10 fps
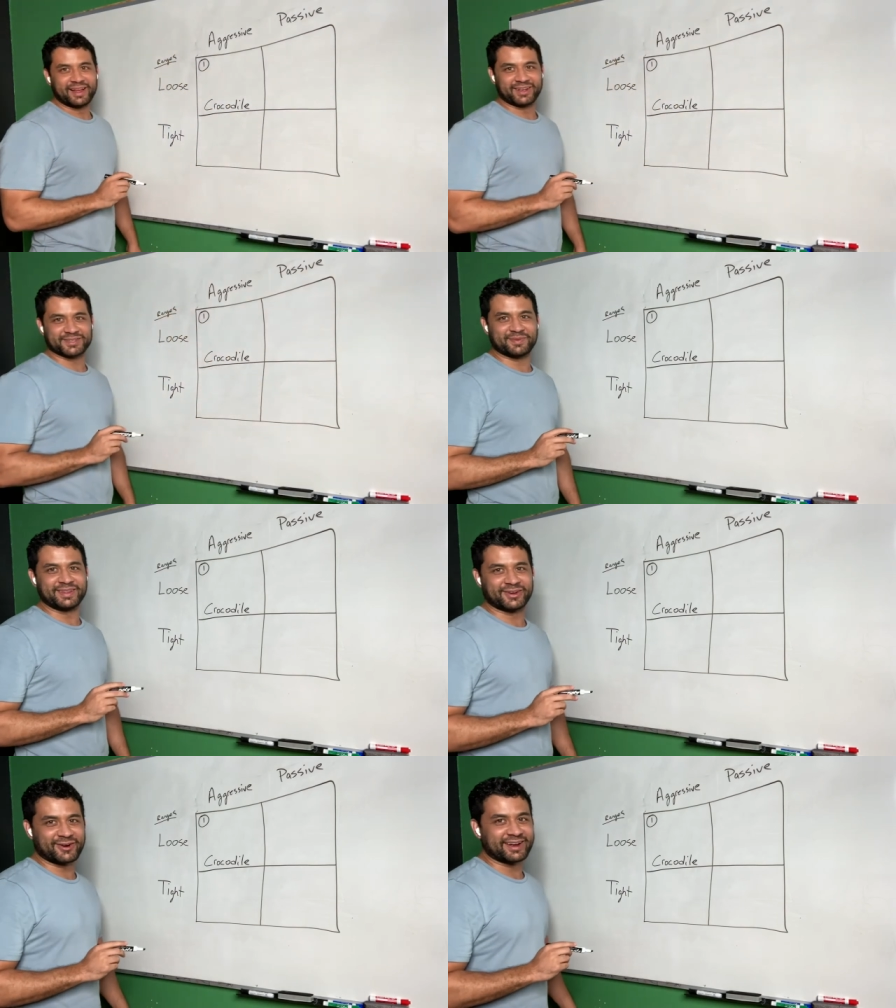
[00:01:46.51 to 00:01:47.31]
I'll
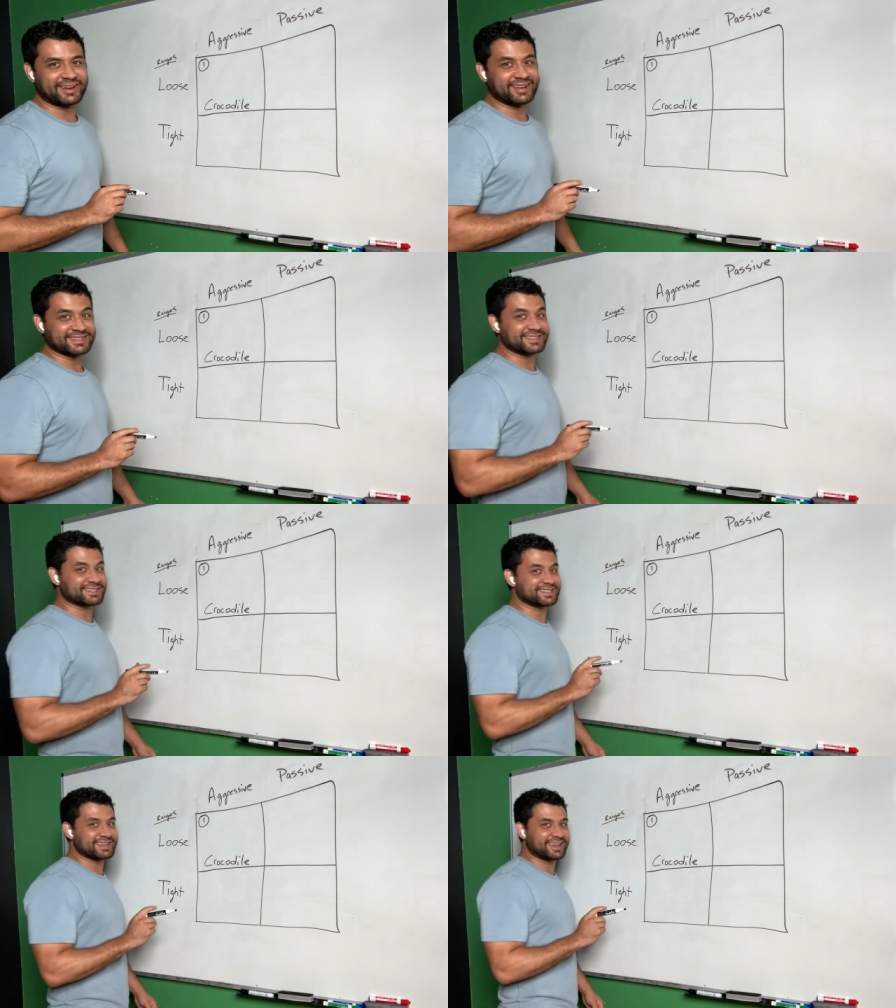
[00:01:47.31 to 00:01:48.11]
explain the crocodiles in
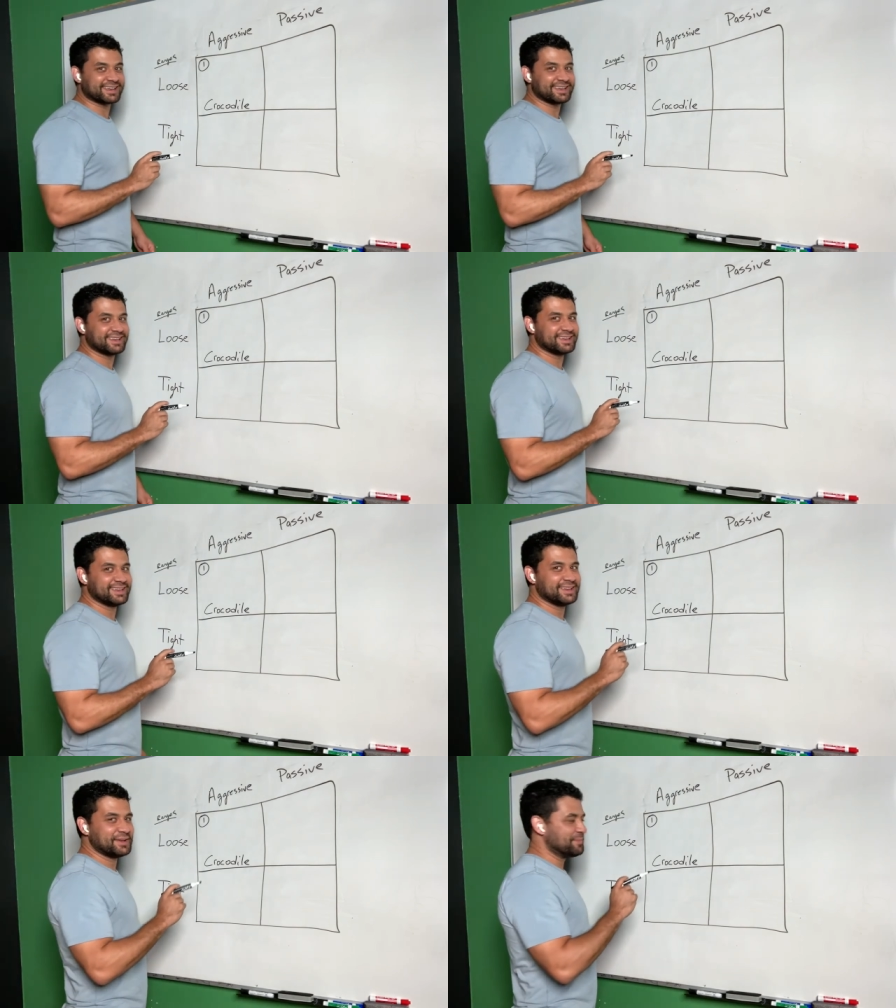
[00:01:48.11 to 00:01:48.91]
just a second.
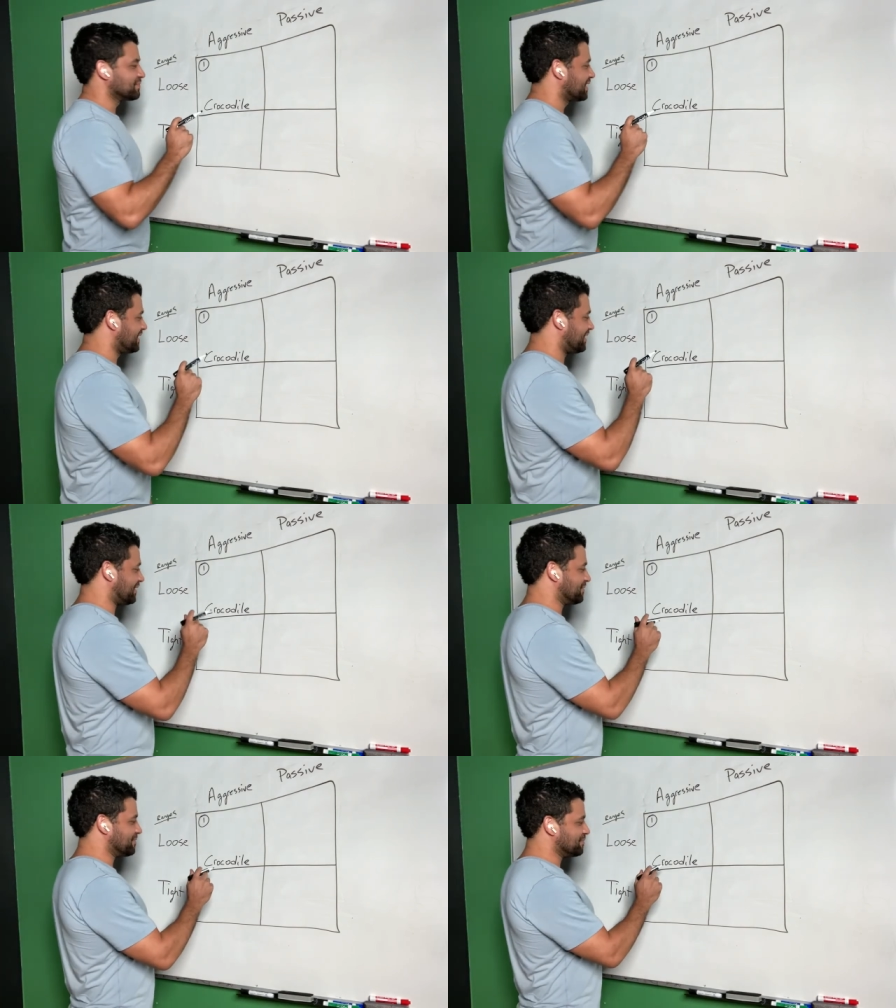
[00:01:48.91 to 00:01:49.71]

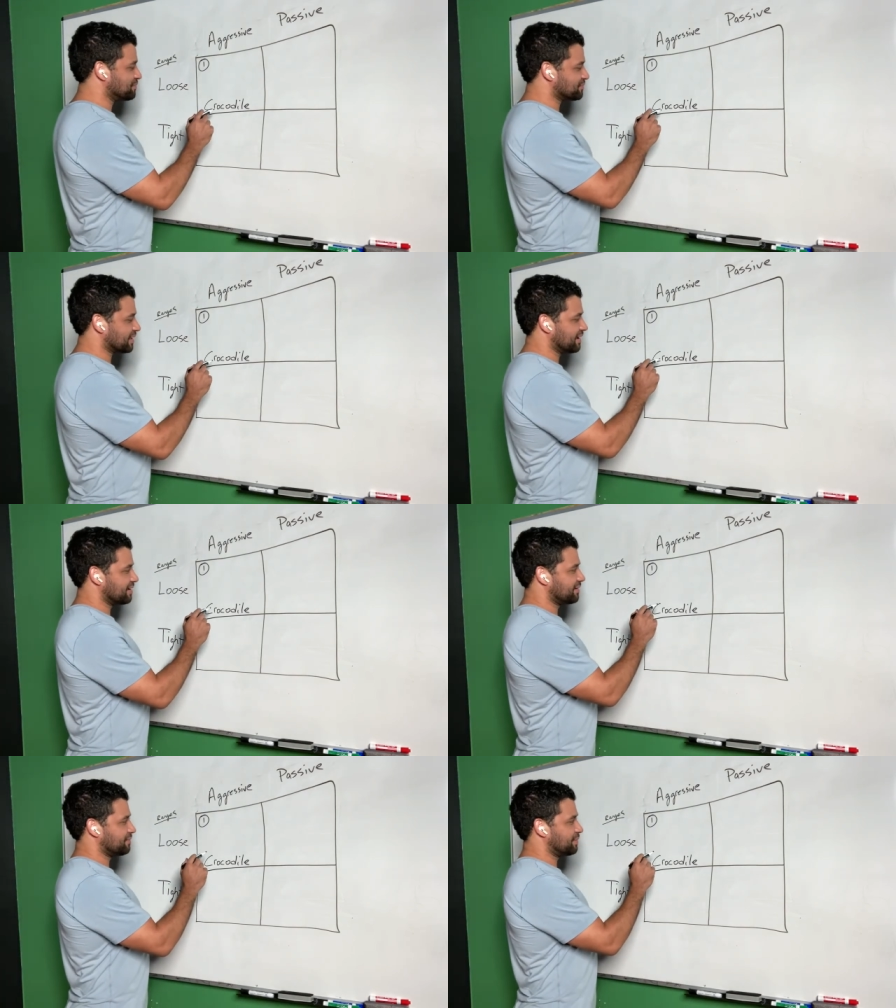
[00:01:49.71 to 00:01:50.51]
Um,
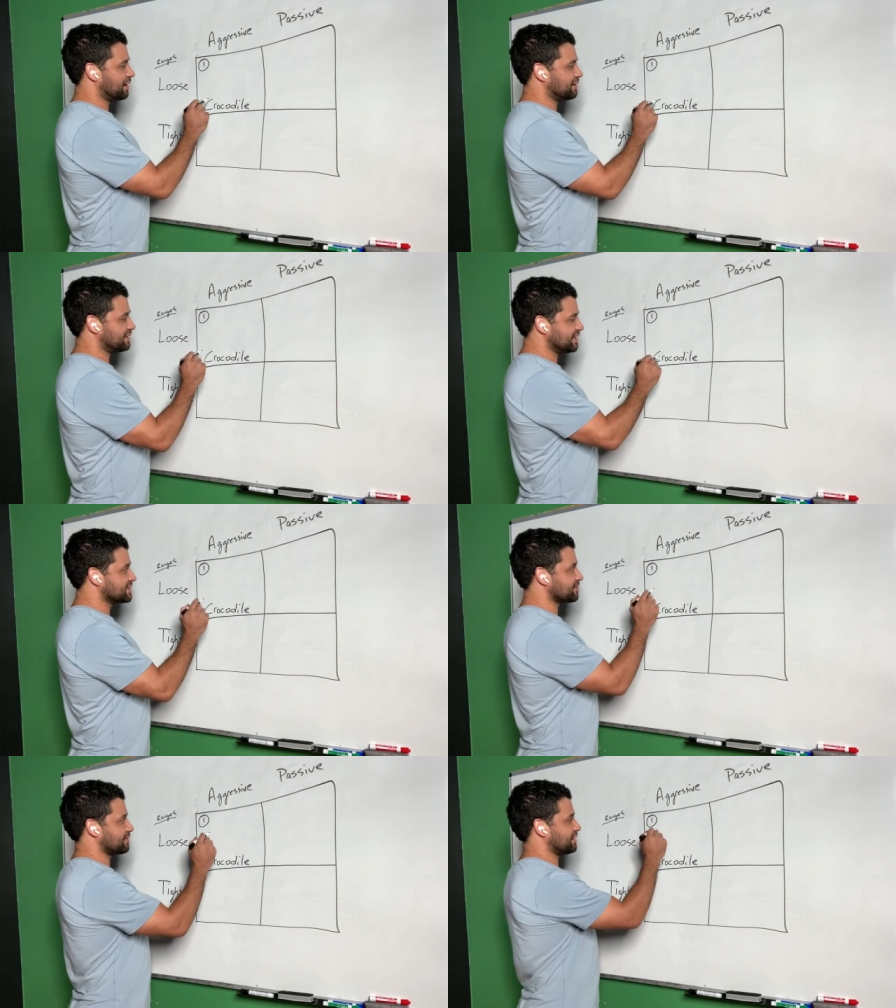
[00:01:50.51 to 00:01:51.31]
but
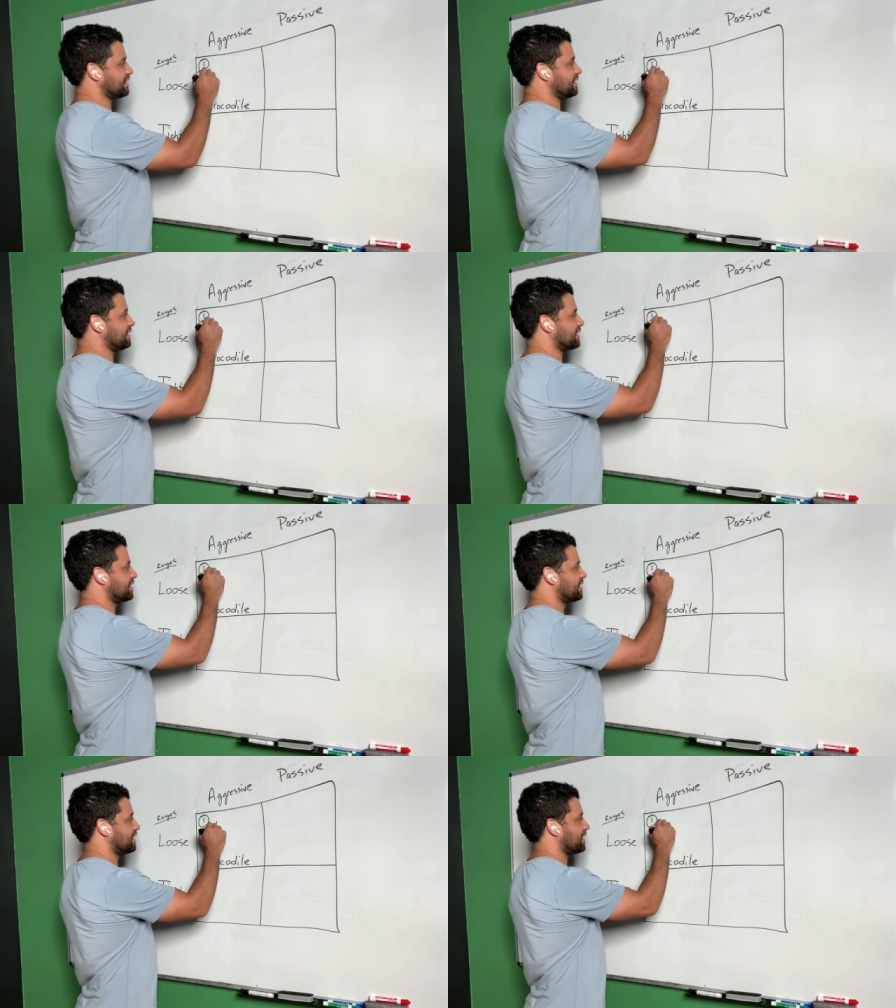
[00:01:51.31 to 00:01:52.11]
these are the
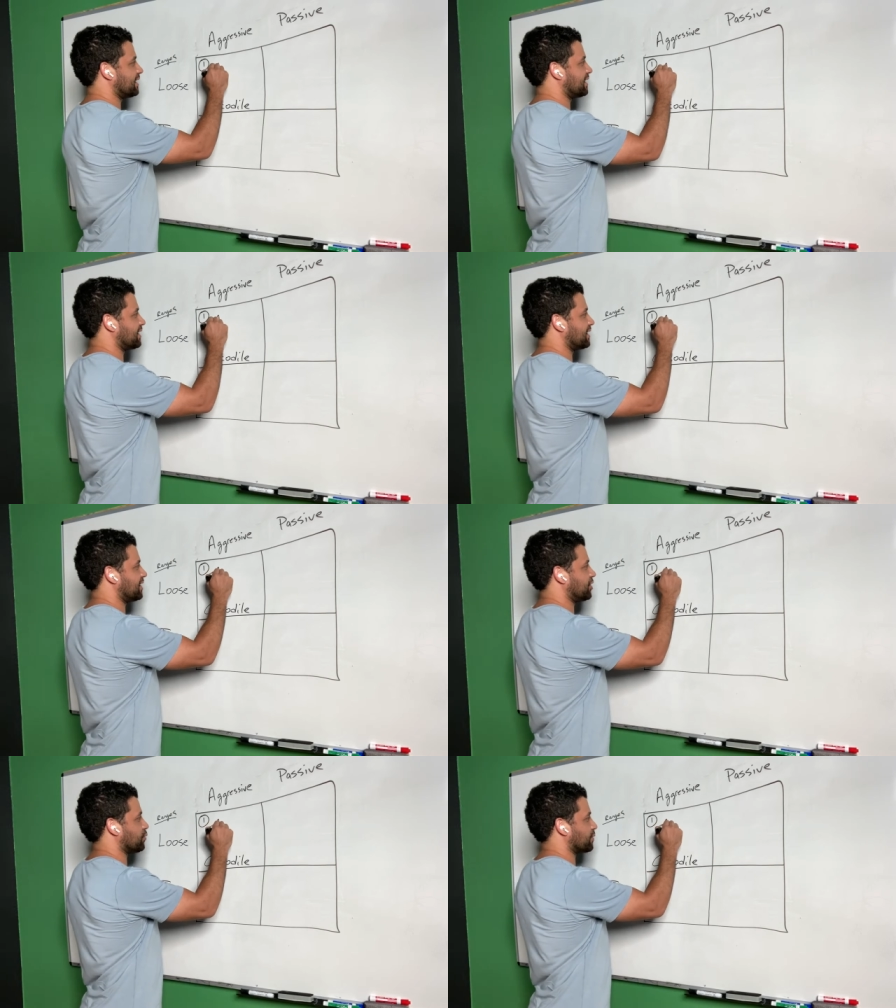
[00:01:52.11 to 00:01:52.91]

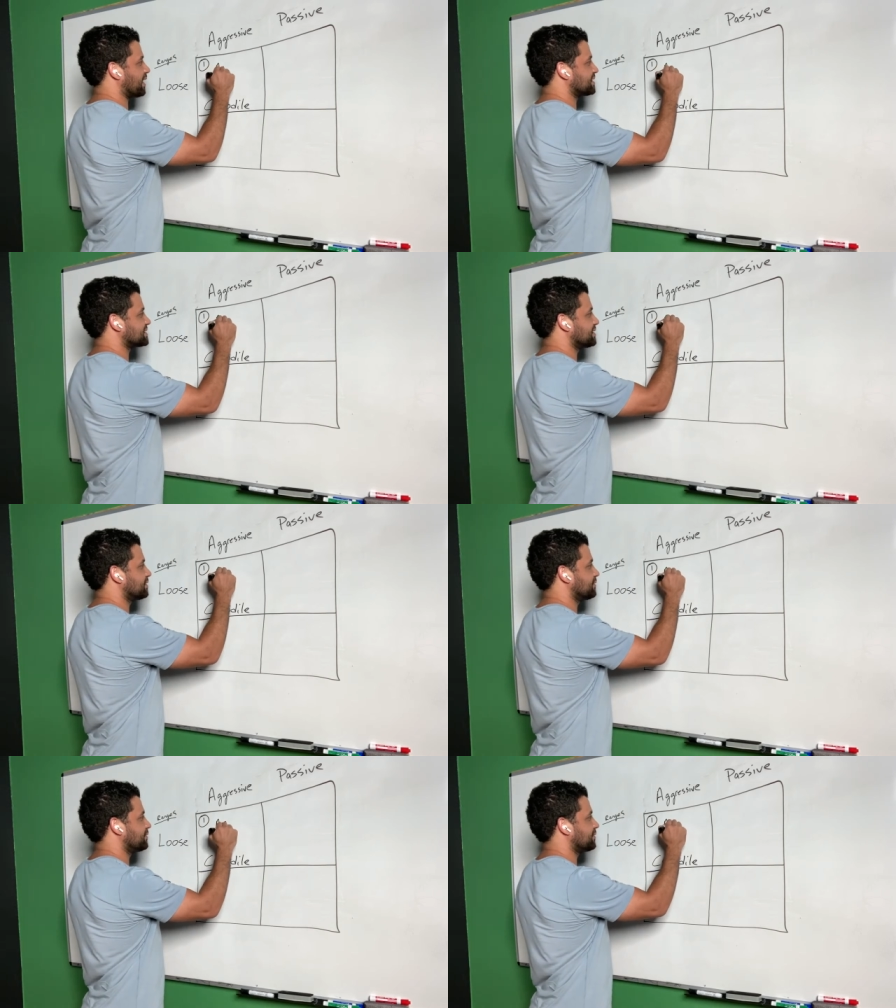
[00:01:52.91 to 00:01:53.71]

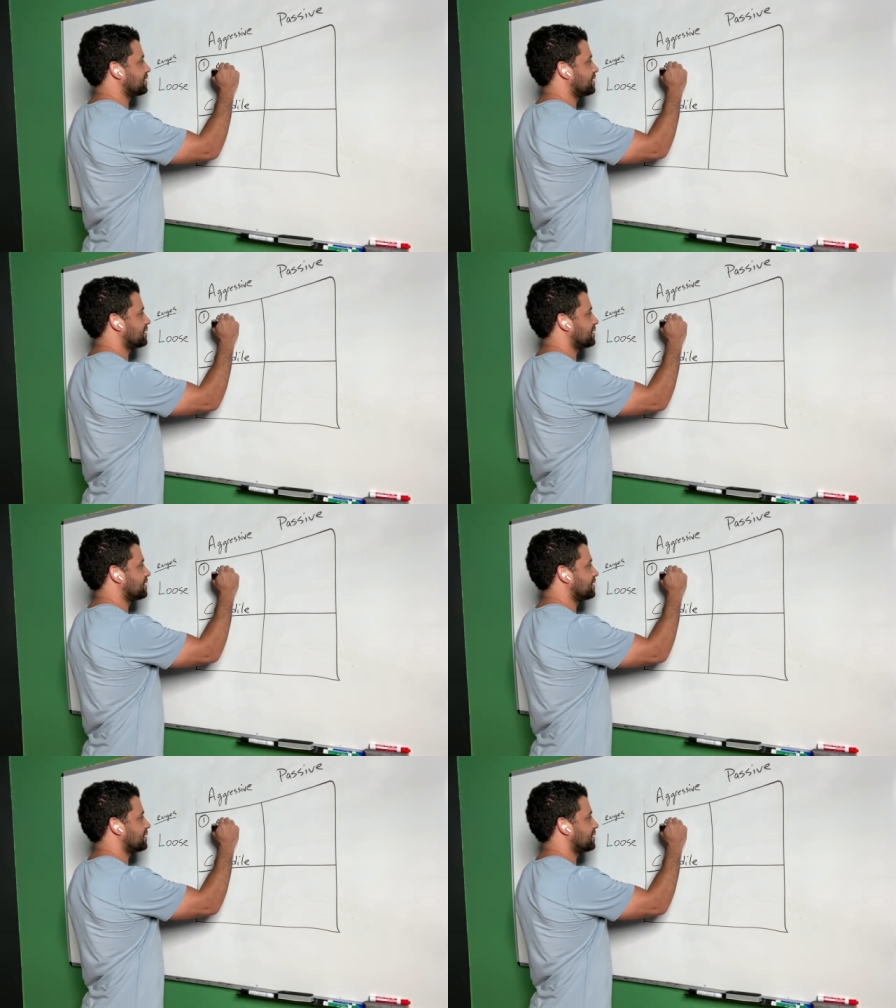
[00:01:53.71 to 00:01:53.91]
aggressive